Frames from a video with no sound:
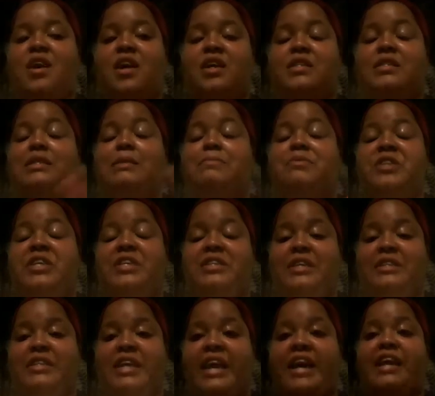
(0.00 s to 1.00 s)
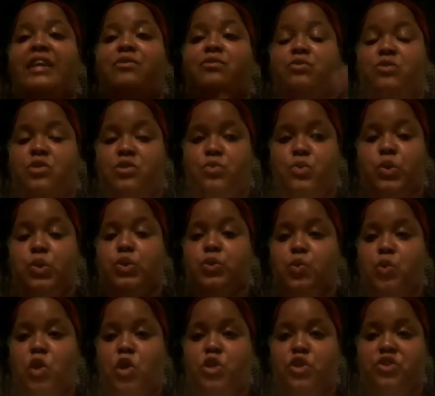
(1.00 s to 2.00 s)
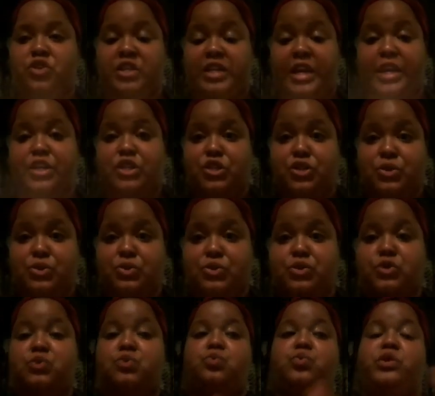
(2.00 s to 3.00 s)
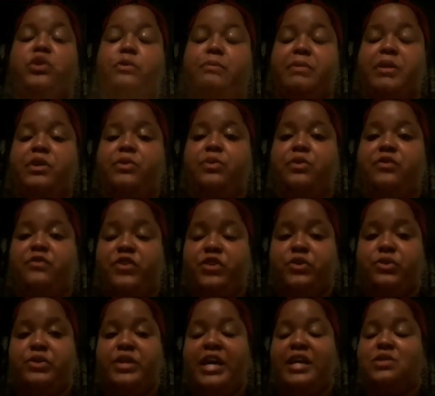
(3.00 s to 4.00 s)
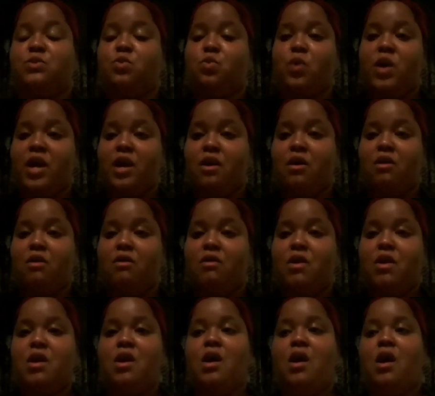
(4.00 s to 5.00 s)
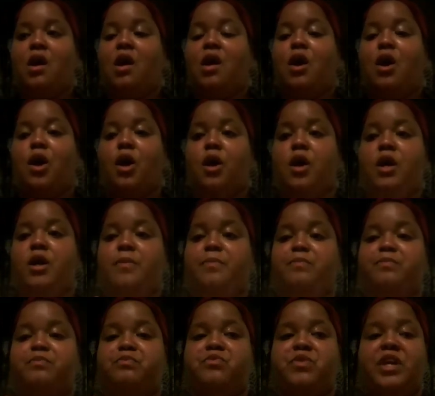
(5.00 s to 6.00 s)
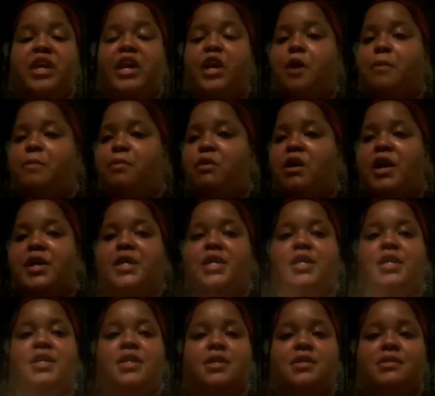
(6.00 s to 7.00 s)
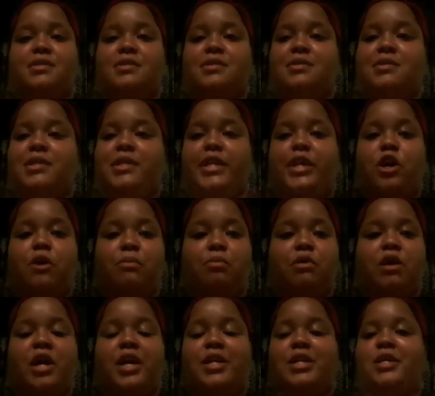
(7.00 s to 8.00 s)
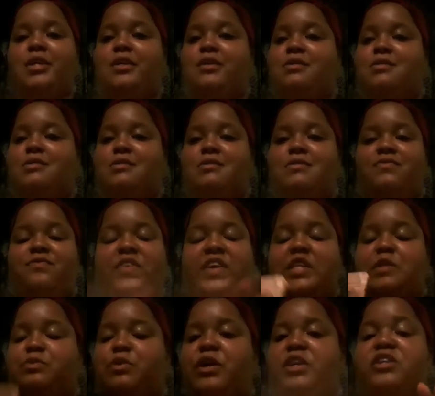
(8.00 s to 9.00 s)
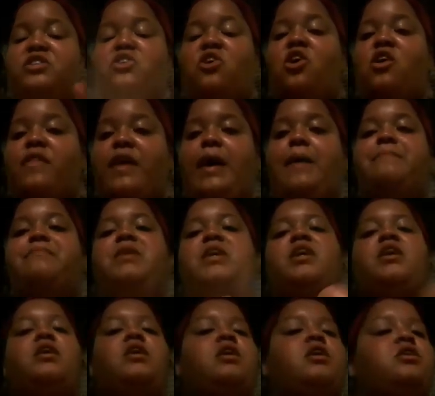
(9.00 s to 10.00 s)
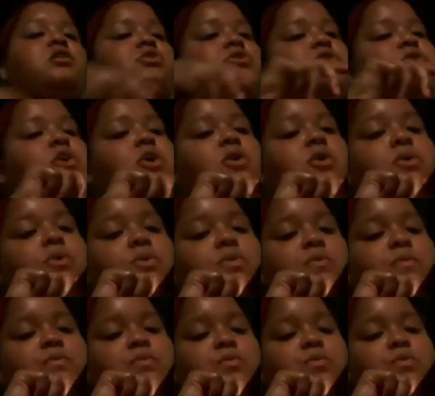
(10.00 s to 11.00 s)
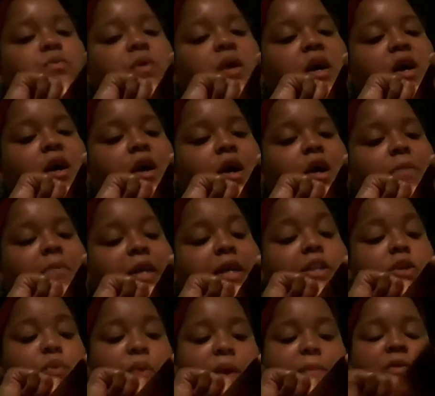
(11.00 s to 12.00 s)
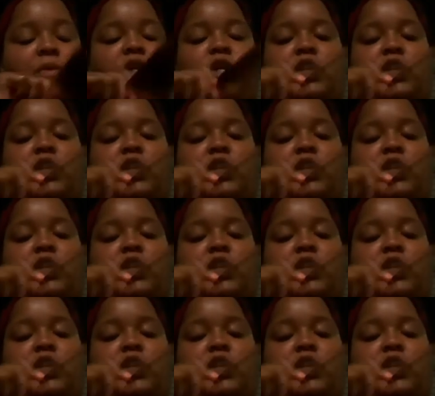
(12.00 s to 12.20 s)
Something like that, and the rose water that I use will be reviewed as well. Hair products, nail products, face products, all that. So anyway, I'm going to